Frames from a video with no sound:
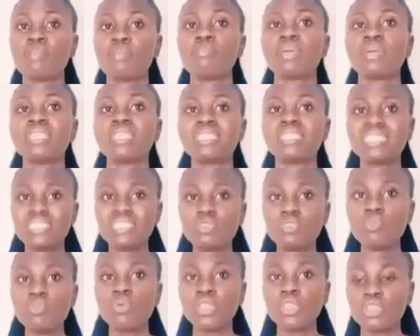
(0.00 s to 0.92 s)
but
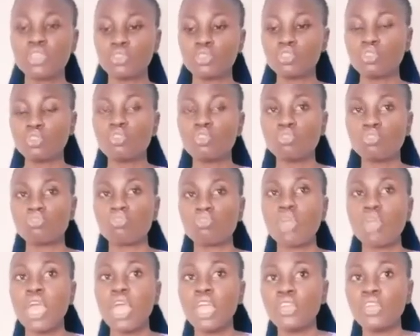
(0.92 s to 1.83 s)
still when you talk
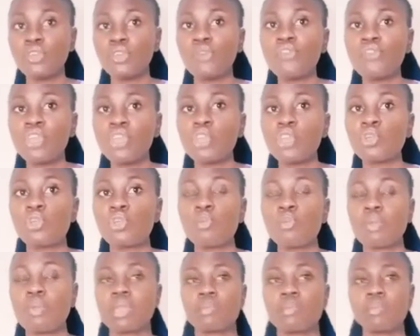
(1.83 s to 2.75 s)
to your fellow
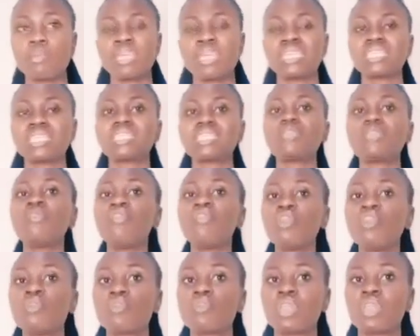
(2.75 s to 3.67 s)
human beings, you
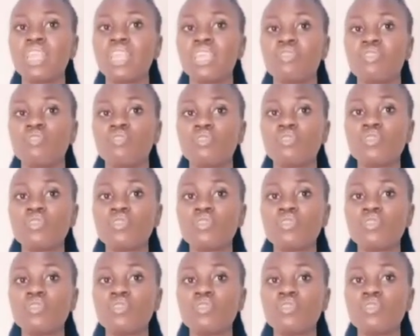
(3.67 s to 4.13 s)
feel relieved.